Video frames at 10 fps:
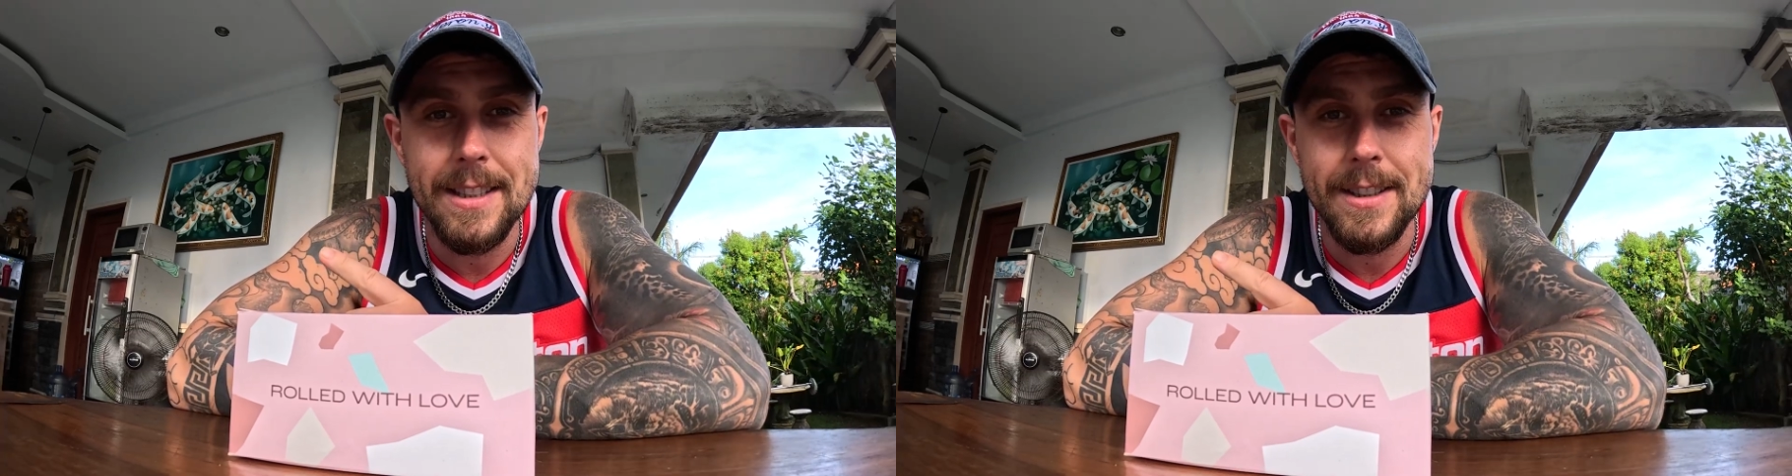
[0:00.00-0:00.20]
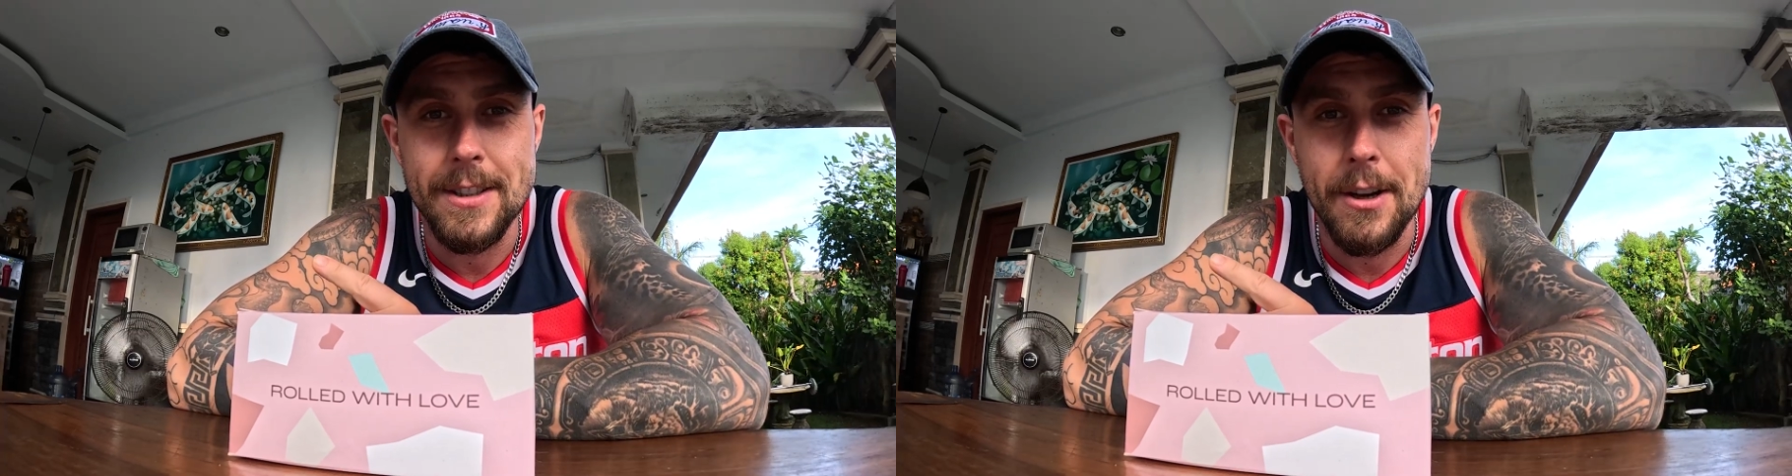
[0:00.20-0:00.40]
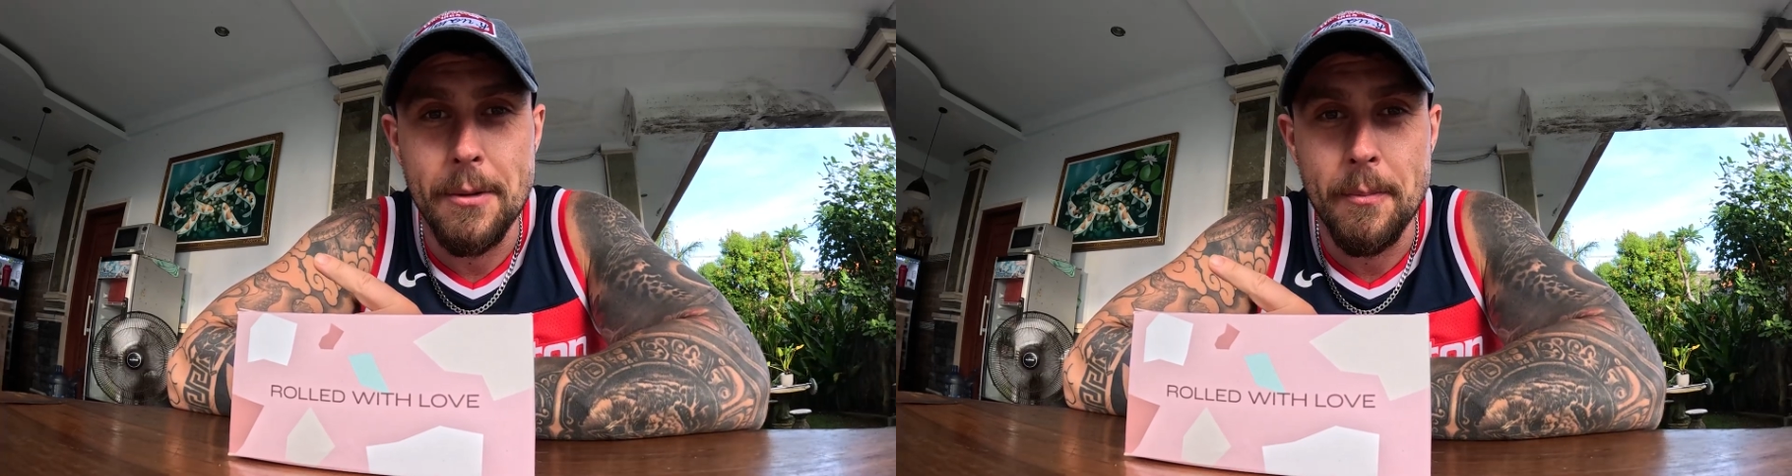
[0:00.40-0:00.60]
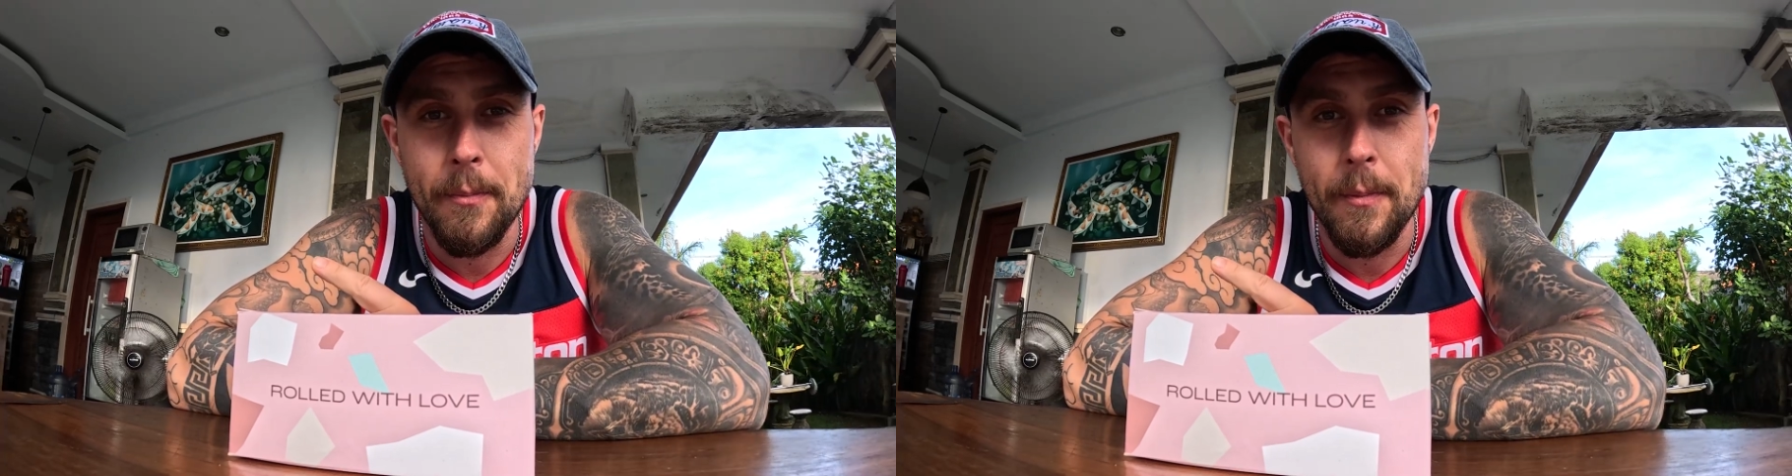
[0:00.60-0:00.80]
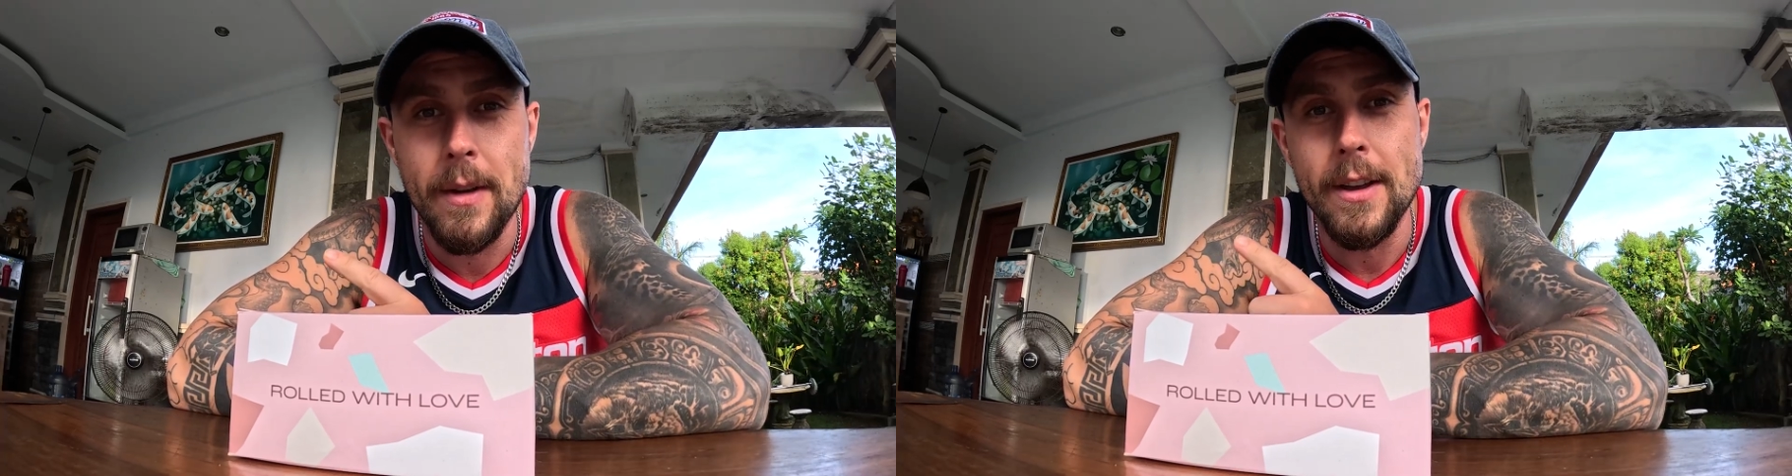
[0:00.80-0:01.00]

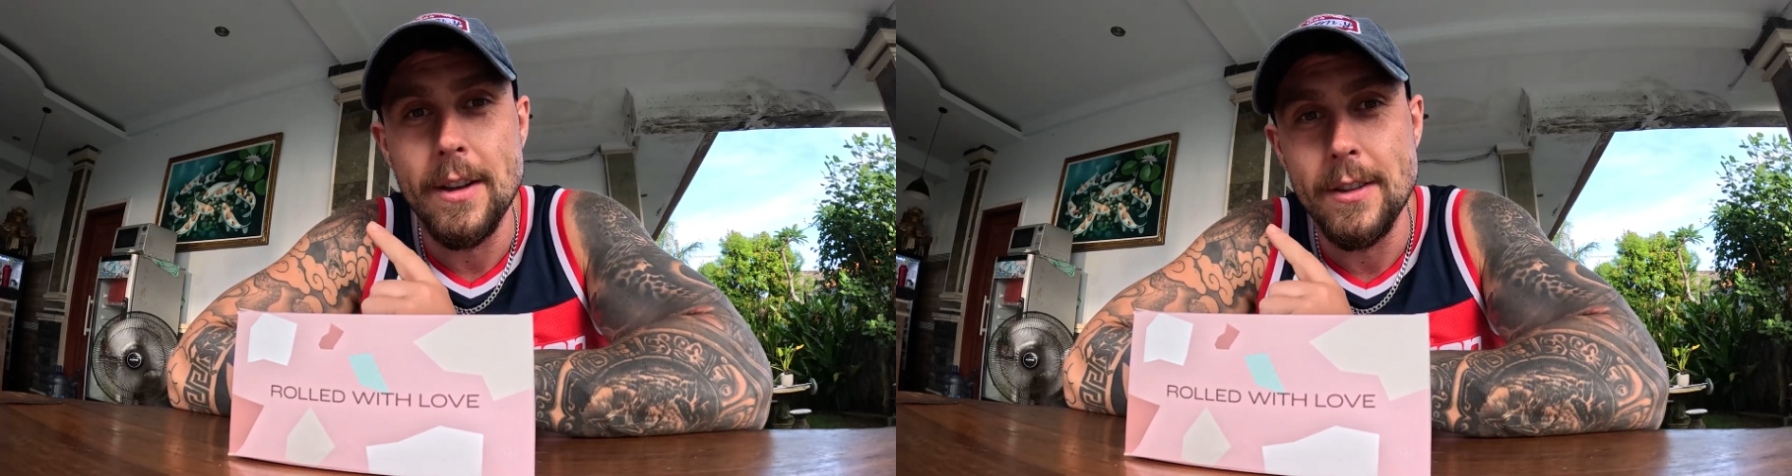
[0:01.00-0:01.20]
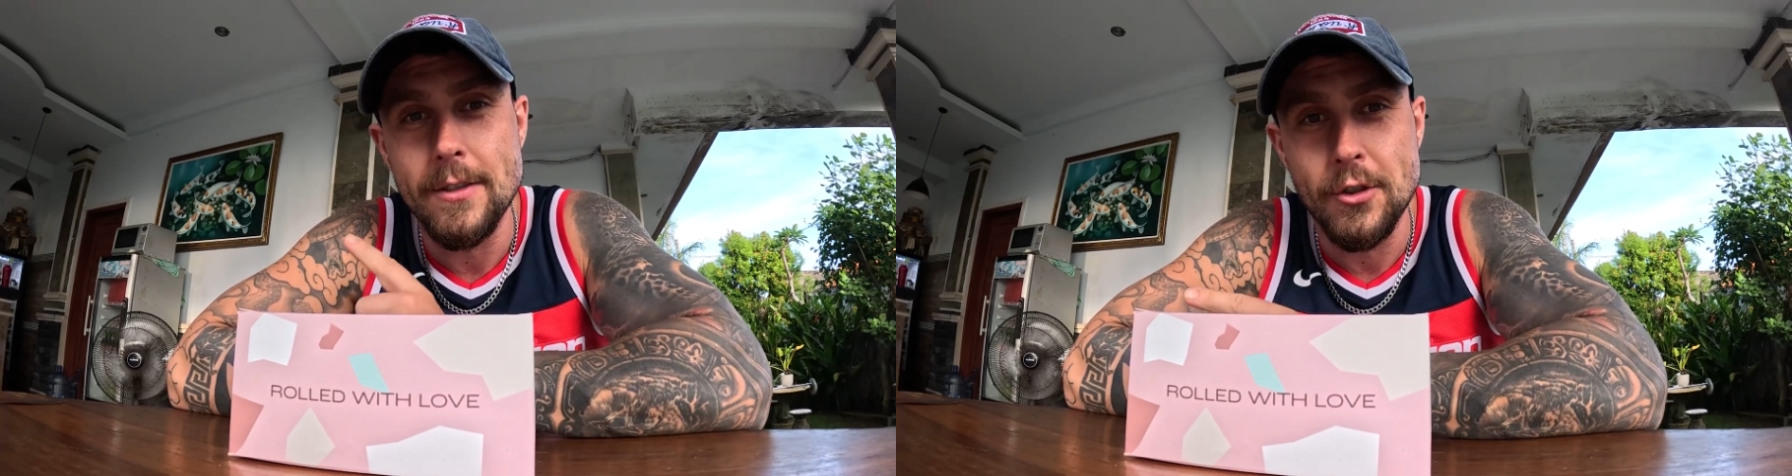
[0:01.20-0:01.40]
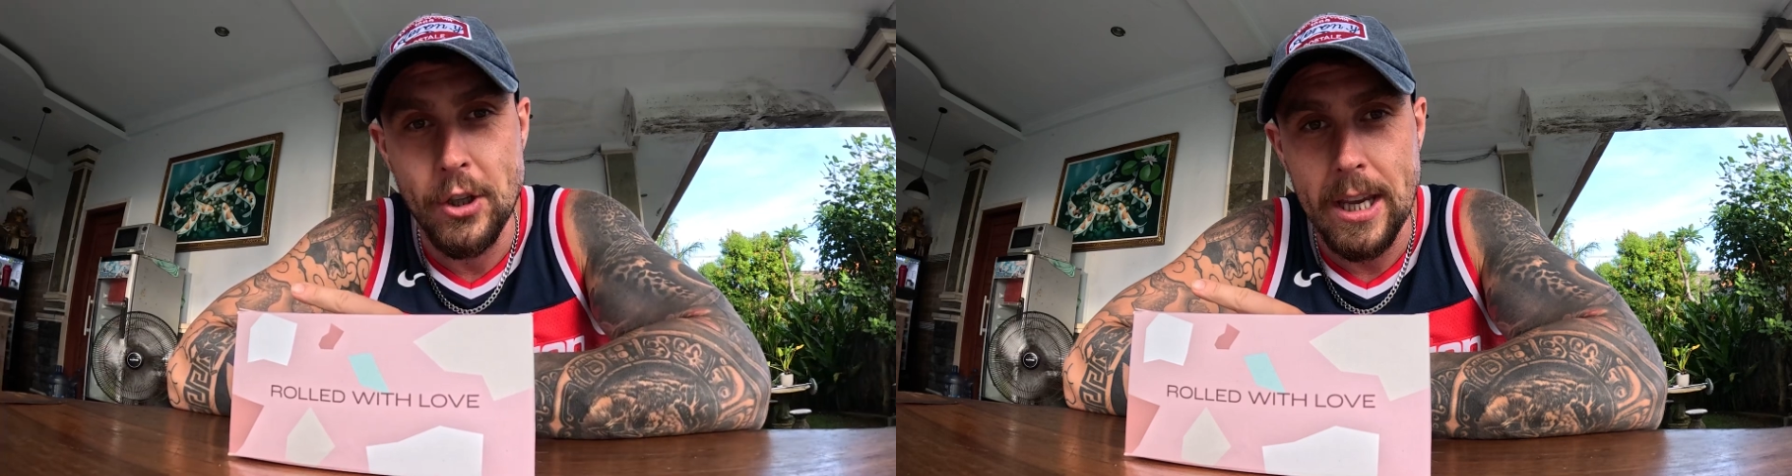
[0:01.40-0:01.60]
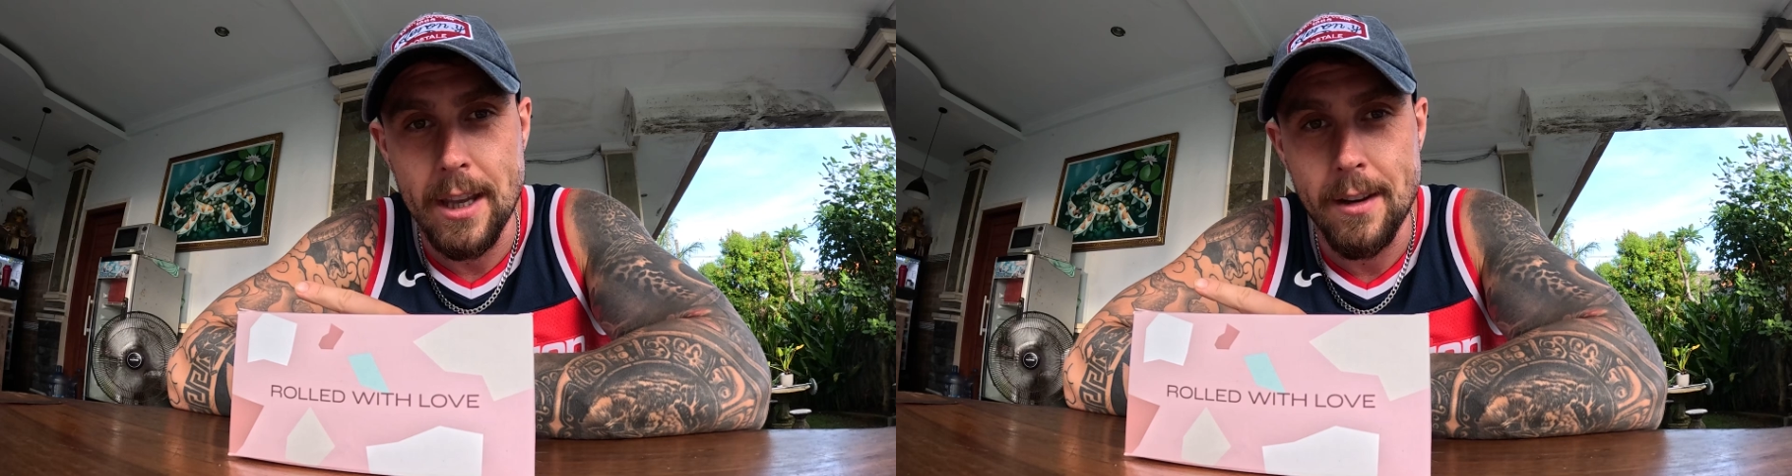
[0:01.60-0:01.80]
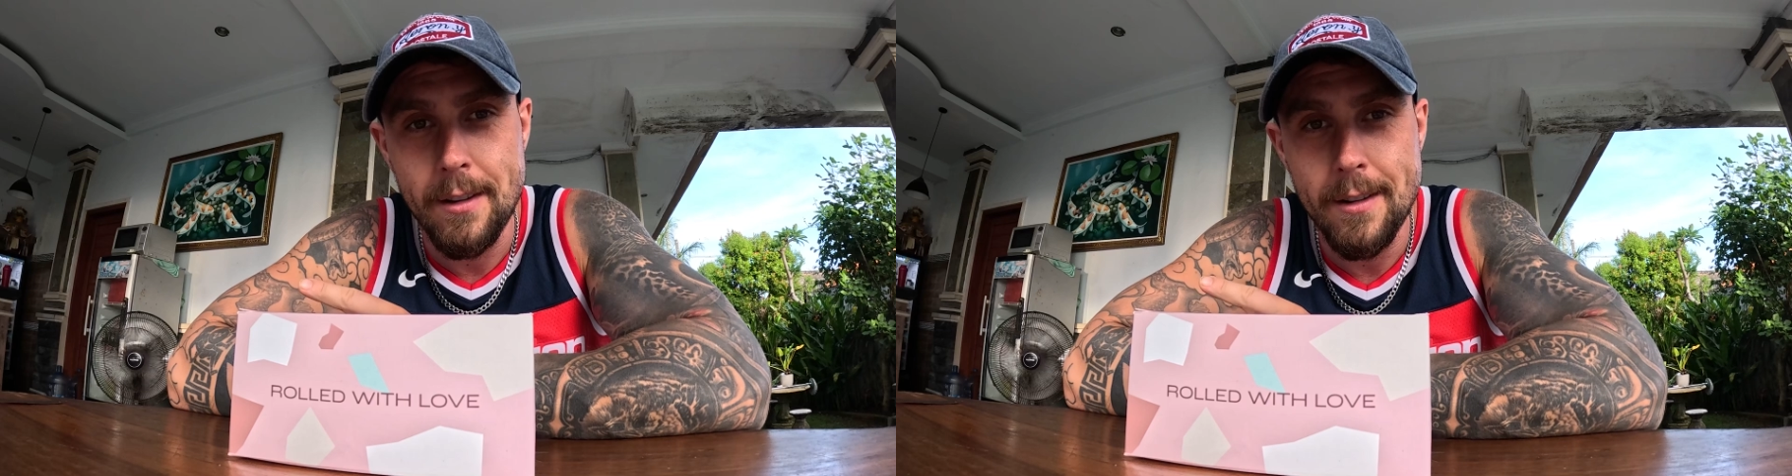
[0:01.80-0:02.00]
some
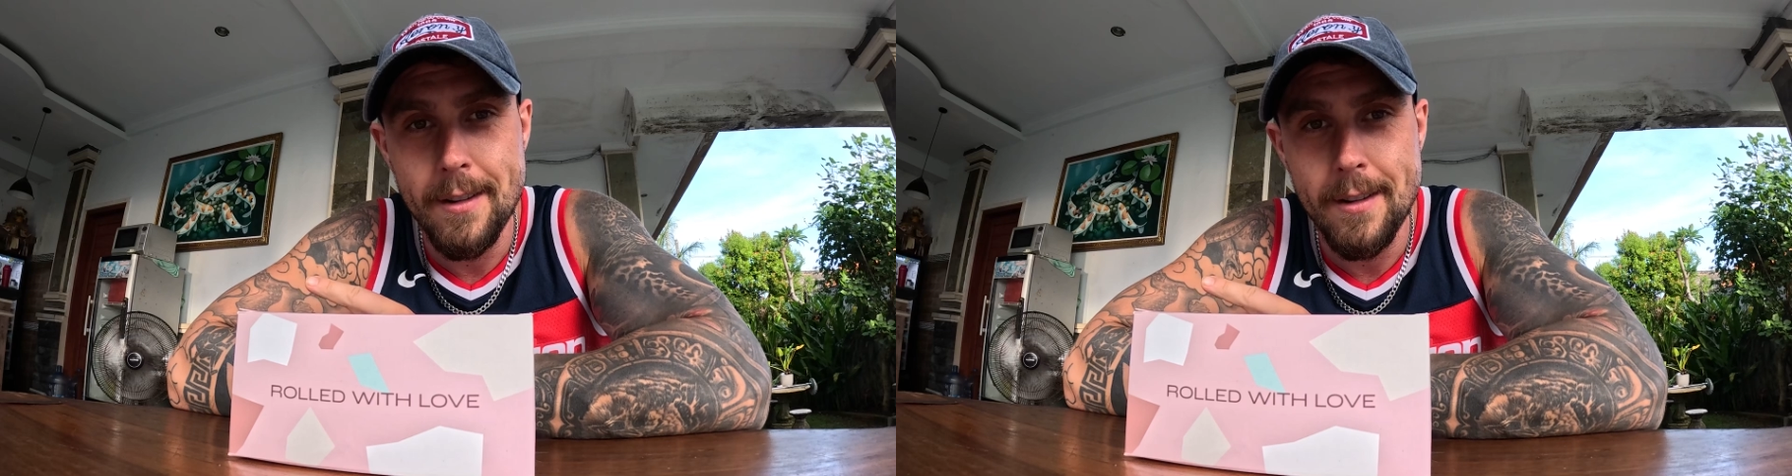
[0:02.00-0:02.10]
chicken